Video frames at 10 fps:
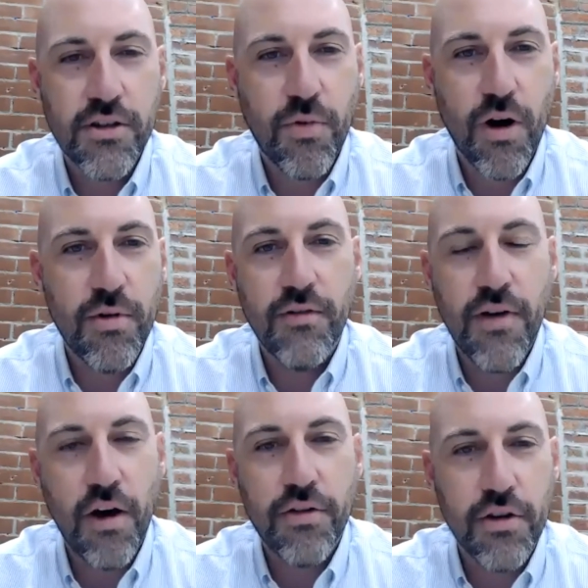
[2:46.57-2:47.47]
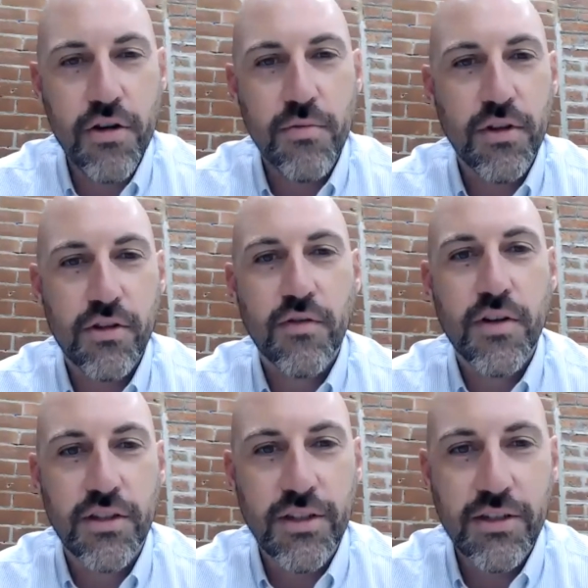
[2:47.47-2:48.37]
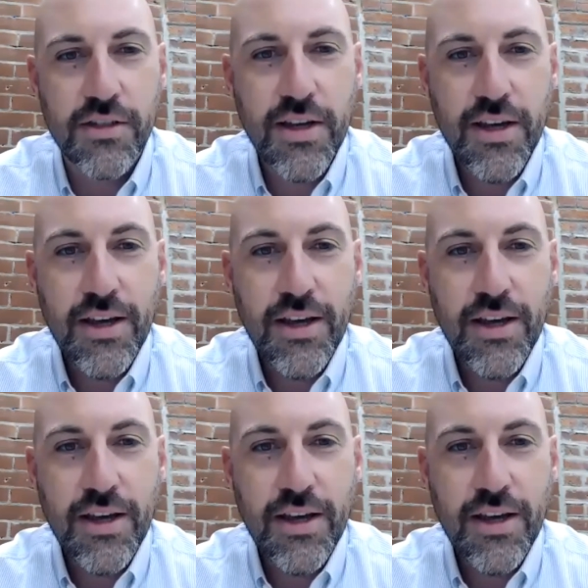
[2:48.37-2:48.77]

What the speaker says: Department of Health and Human Services,